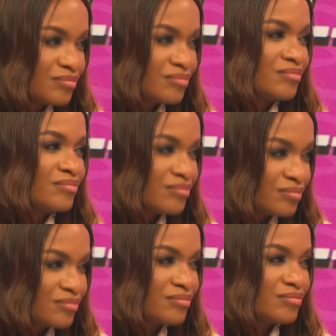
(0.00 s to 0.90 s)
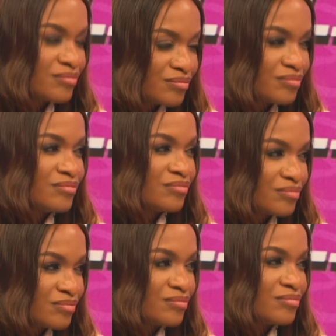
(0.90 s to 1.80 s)
really contribute to how we
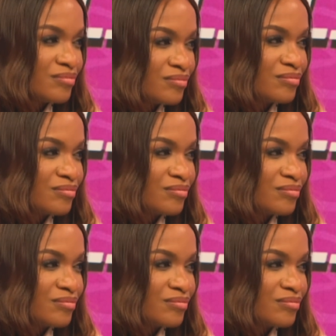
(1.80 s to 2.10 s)
age. Now,